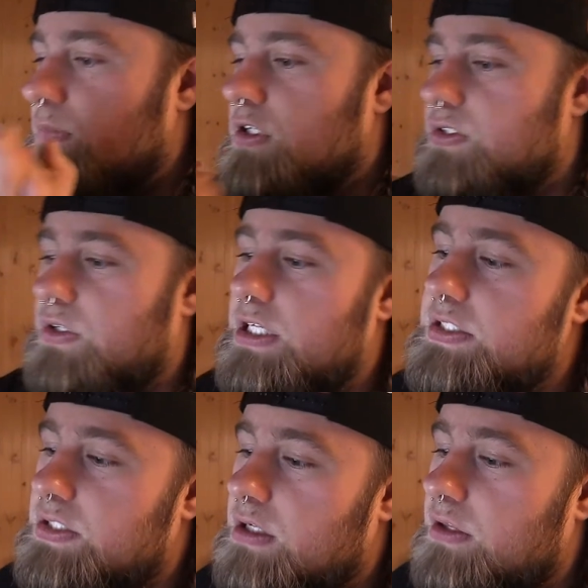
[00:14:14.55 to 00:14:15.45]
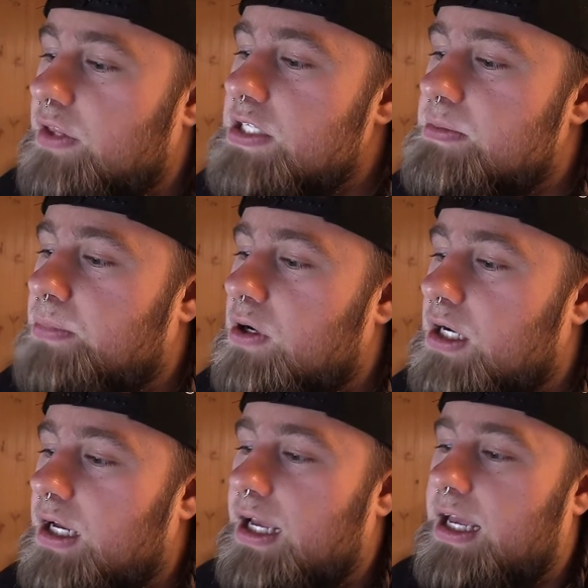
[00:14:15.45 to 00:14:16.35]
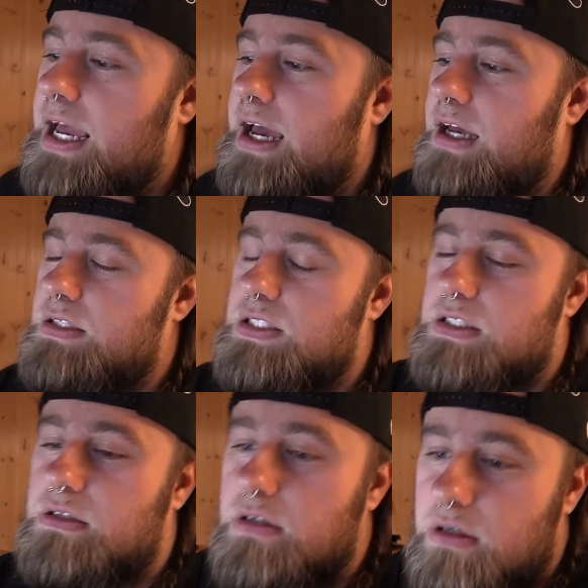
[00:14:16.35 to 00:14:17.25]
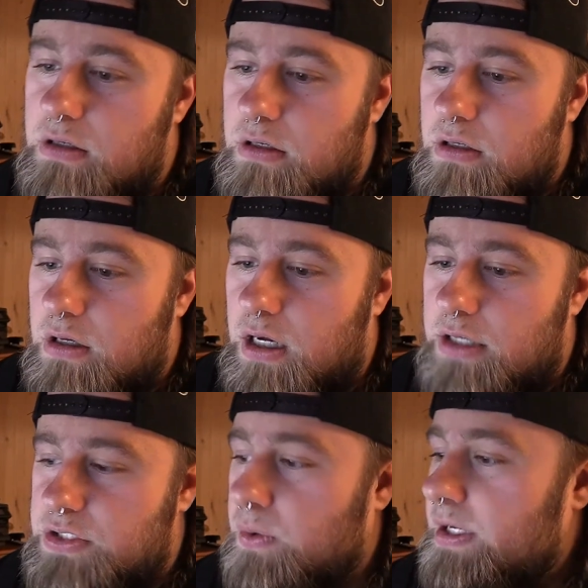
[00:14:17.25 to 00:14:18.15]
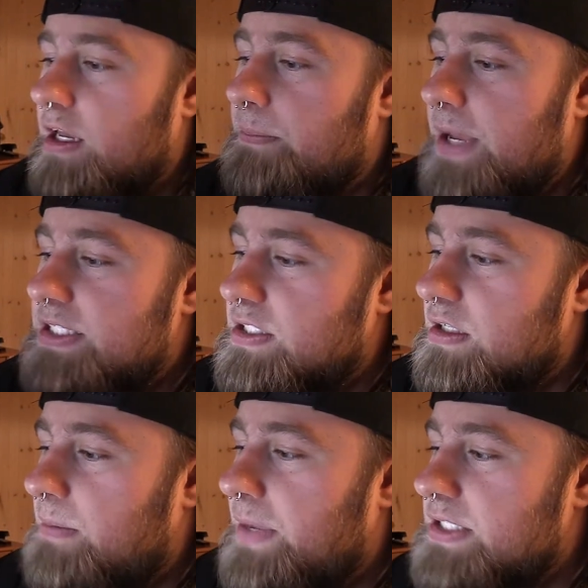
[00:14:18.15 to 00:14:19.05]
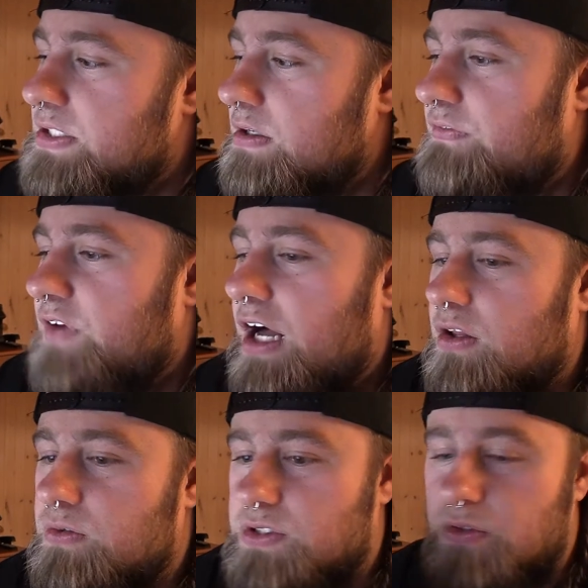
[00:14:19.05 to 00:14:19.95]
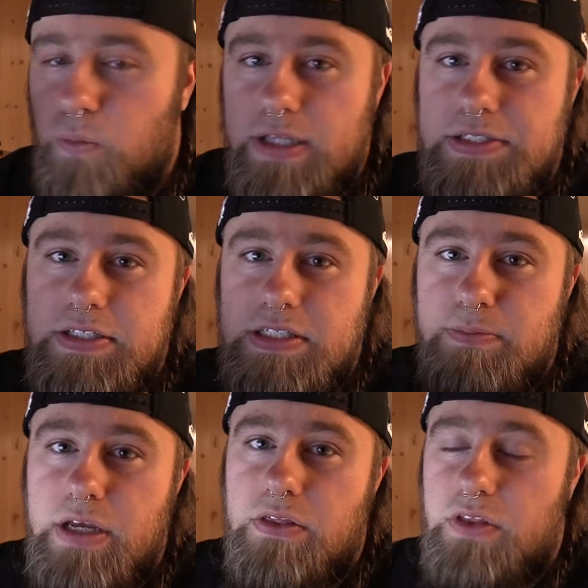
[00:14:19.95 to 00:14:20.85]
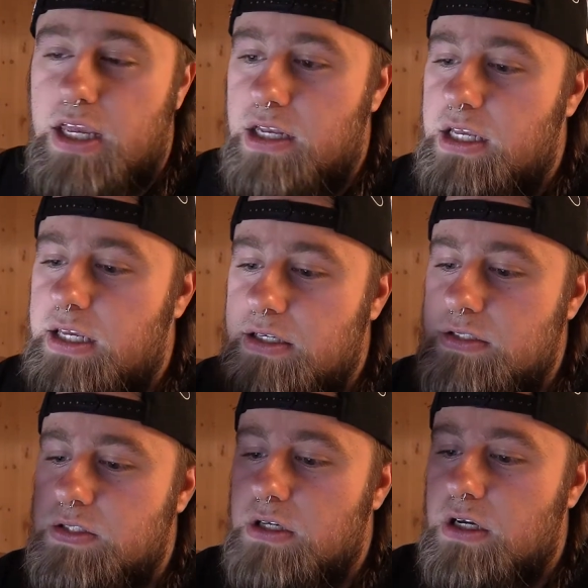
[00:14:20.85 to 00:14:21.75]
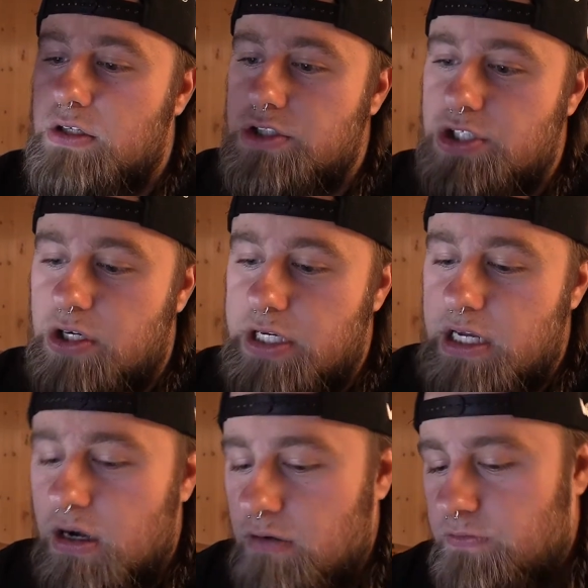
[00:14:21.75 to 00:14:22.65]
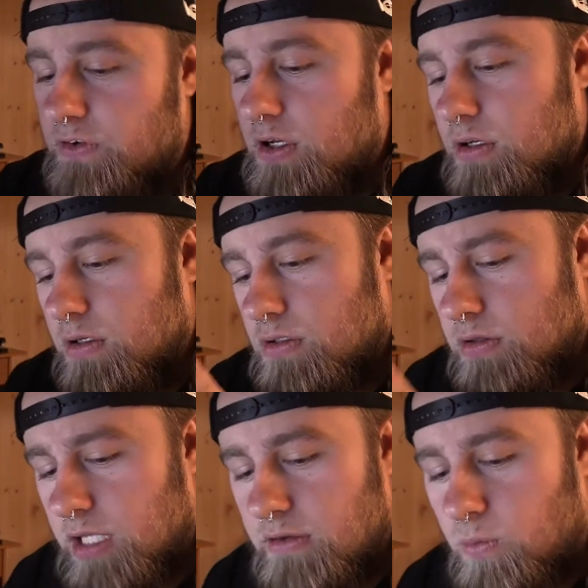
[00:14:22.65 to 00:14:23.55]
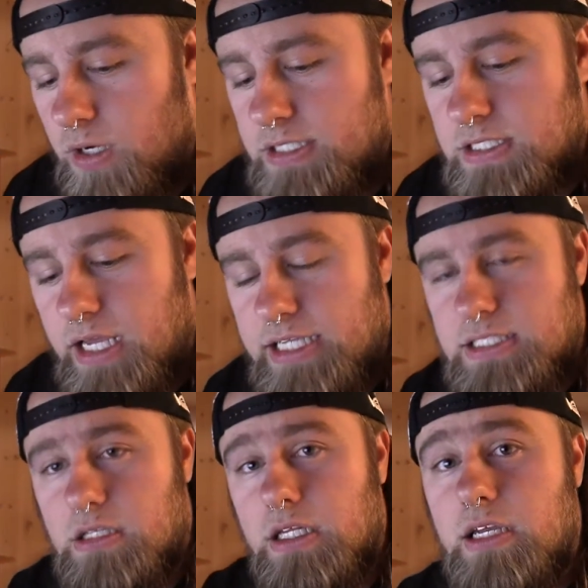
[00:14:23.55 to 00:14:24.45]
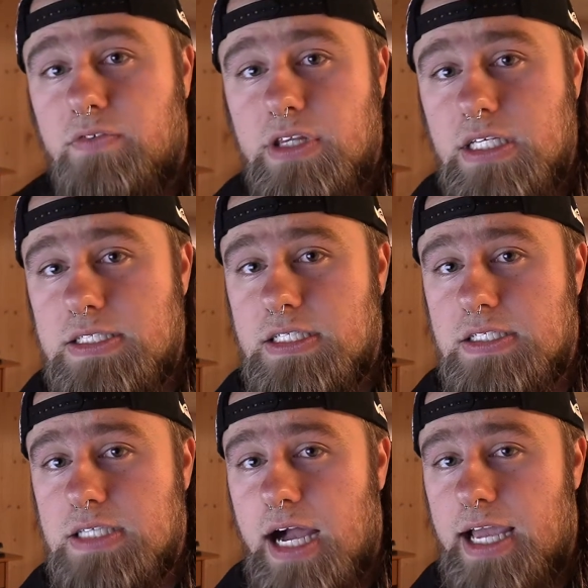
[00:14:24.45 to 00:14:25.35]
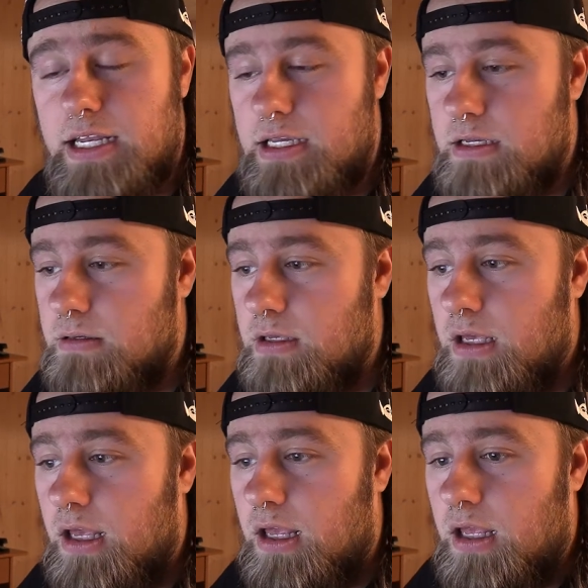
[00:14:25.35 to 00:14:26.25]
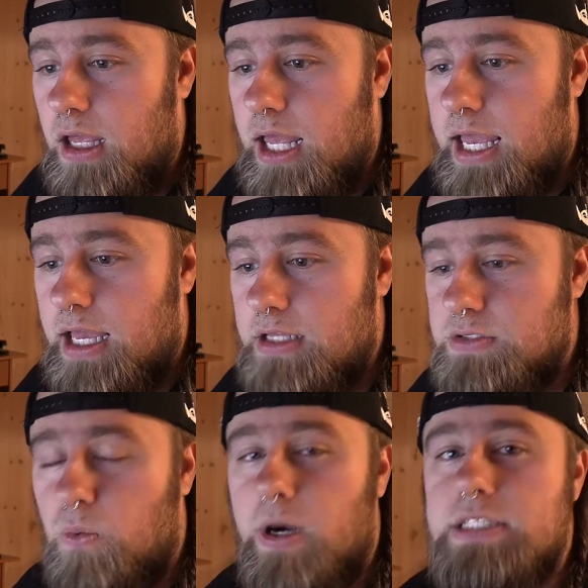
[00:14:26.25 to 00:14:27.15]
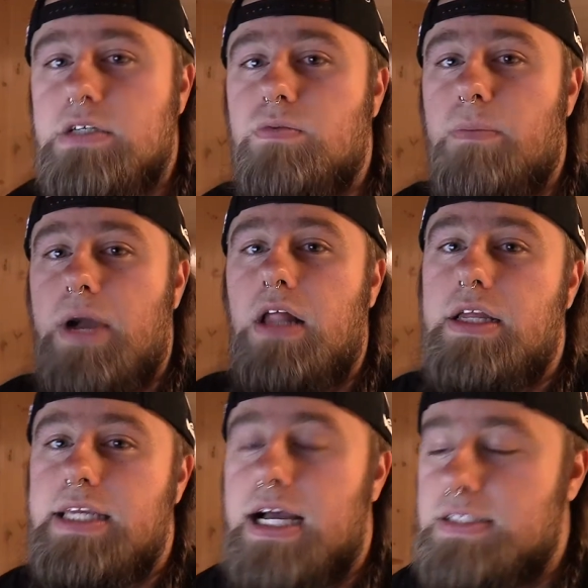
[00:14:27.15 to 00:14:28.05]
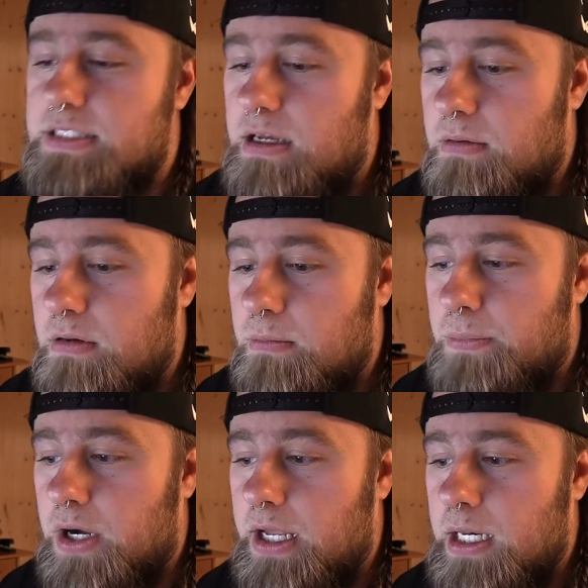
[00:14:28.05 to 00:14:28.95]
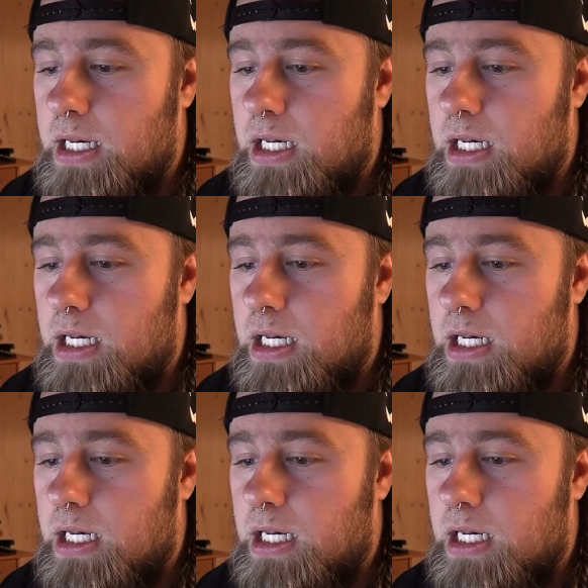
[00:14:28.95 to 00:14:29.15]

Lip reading: So this book has, it basically follows Winston Smith in his journey of what it's like to live in this society and want to rebel against it, but